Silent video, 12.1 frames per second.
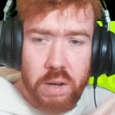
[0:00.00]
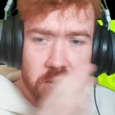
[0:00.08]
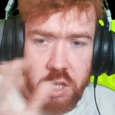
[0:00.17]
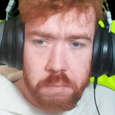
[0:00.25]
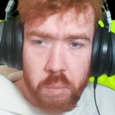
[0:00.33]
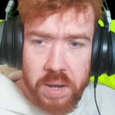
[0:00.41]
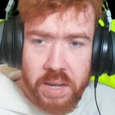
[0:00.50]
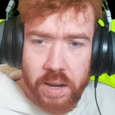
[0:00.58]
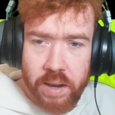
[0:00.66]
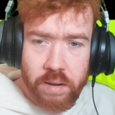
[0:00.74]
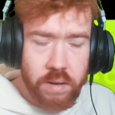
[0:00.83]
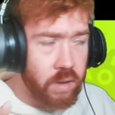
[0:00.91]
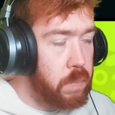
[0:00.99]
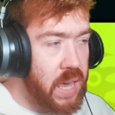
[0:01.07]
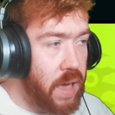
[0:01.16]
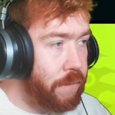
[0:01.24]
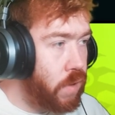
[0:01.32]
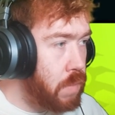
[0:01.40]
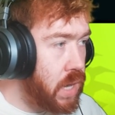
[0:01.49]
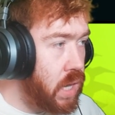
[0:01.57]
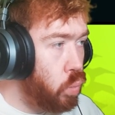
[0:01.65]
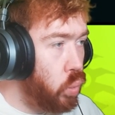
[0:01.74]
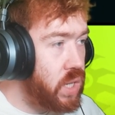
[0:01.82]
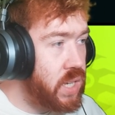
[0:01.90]
that with Super Awakening. But yeah, for
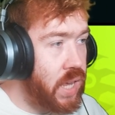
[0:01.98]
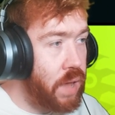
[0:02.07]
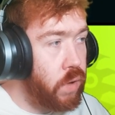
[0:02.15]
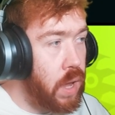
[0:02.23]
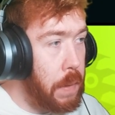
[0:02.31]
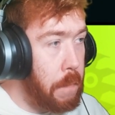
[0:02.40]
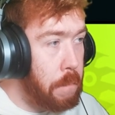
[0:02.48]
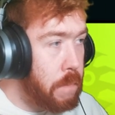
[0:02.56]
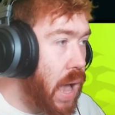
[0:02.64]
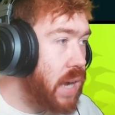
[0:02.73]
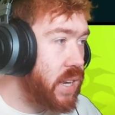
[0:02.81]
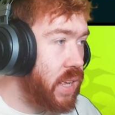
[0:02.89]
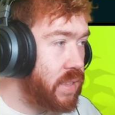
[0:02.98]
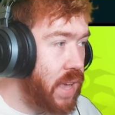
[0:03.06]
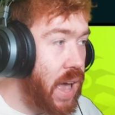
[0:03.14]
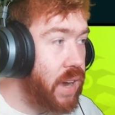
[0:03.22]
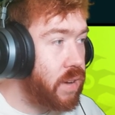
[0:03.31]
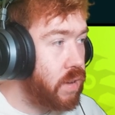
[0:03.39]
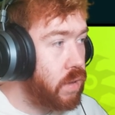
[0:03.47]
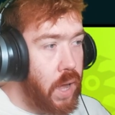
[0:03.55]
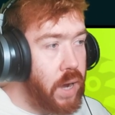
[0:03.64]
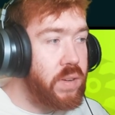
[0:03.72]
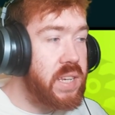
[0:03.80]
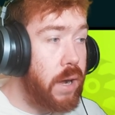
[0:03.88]
me, we just give her max attack.
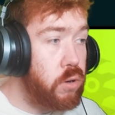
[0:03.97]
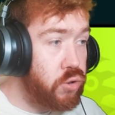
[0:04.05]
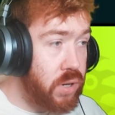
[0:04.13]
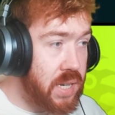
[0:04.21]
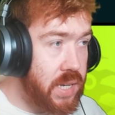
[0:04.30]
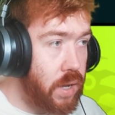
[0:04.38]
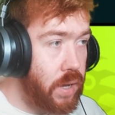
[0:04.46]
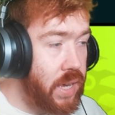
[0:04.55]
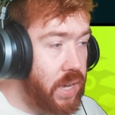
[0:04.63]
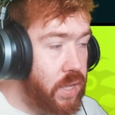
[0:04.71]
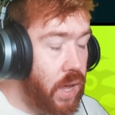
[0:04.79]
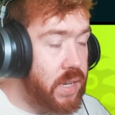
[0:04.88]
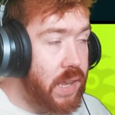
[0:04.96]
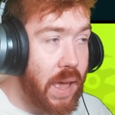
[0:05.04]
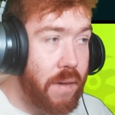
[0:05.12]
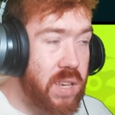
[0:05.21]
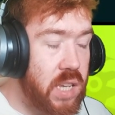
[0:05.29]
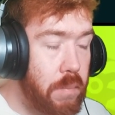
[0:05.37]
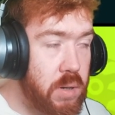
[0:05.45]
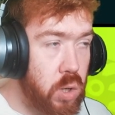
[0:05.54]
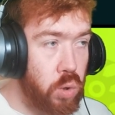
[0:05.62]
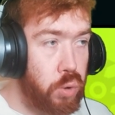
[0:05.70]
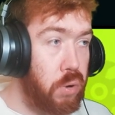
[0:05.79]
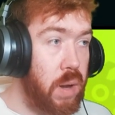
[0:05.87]
And with Zeldris, he does have some
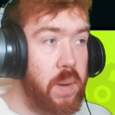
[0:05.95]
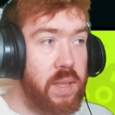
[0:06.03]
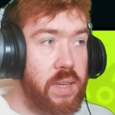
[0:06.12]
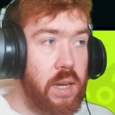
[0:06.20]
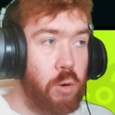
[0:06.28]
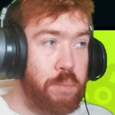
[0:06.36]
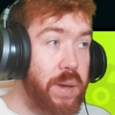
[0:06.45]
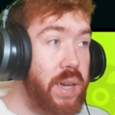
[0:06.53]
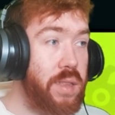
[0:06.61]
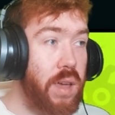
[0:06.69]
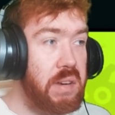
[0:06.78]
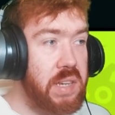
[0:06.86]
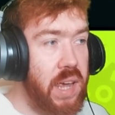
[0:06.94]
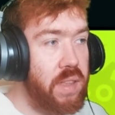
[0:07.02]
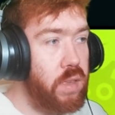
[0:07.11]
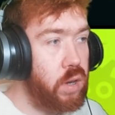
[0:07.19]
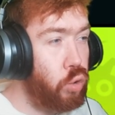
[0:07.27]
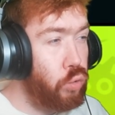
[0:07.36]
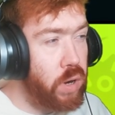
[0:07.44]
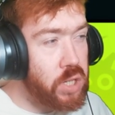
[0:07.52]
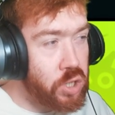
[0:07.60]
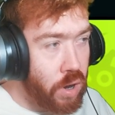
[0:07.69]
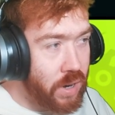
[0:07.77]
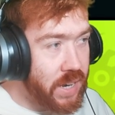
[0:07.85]
sort of crit ability a little bit. He does get the crit
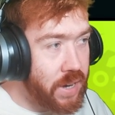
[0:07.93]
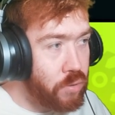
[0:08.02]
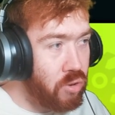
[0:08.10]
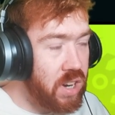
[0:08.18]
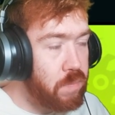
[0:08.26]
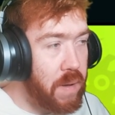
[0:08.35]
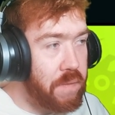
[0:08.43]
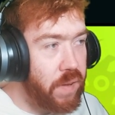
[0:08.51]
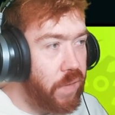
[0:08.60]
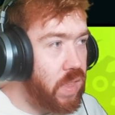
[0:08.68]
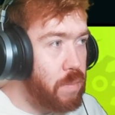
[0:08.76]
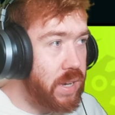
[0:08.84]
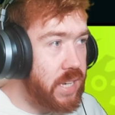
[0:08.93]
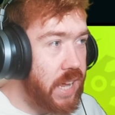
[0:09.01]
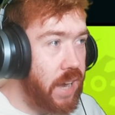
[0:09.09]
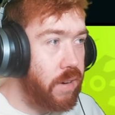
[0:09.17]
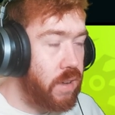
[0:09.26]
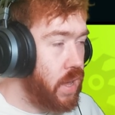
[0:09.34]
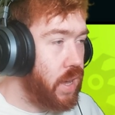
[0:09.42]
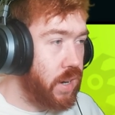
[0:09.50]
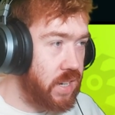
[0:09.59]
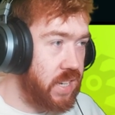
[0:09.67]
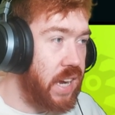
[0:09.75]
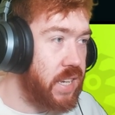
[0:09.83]
chance increased by 15%
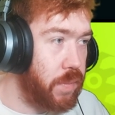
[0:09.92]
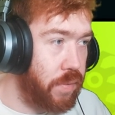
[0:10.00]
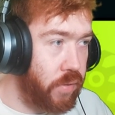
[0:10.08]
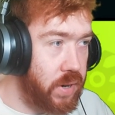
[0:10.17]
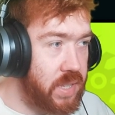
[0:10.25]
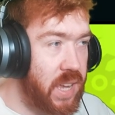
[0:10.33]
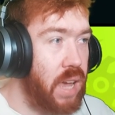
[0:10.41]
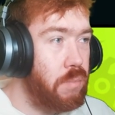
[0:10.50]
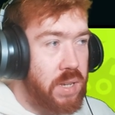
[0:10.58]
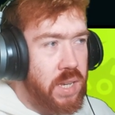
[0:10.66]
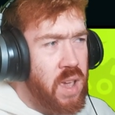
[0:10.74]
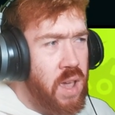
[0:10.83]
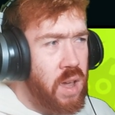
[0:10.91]
because stacks up to 3 times.